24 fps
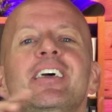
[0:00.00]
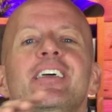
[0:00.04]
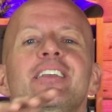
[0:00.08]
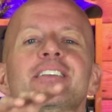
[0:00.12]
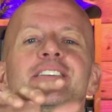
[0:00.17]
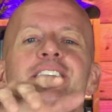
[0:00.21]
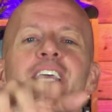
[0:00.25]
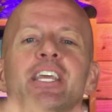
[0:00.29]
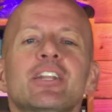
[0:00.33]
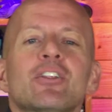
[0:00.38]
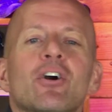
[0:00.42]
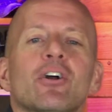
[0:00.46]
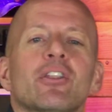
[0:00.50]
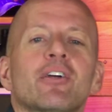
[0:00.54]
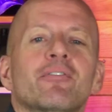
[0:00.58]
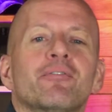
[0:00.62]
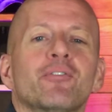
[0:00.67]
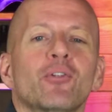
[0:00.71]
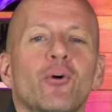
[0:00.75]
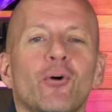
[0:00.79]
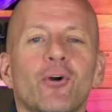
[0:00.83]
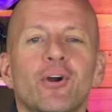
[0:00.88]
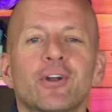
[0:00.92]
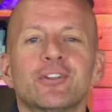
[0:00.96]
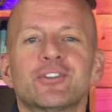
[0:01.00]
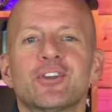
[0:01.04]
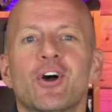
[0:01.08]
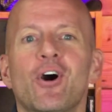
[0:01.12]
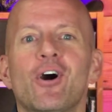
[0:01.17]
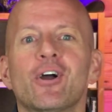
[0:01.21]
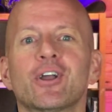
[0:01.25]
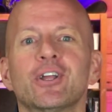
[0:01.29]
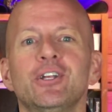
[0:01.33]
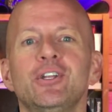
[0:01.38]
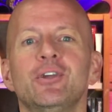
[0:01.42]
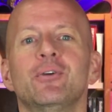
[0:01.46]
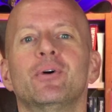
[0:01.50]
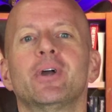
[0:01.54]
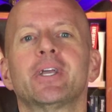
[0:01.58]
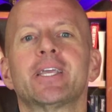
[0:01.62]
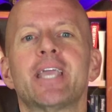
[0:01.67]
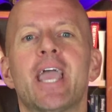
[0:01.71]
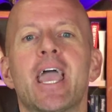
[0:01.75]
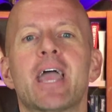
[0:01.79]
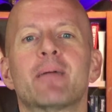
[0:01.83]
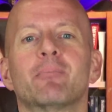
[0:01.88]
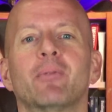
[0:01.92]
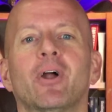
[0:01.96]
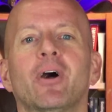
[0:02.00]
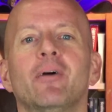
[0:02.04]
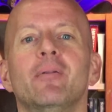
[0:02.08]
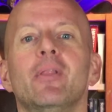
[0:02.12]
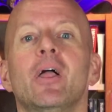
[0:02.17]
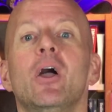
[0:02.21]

sitting on the floor talking to a camera,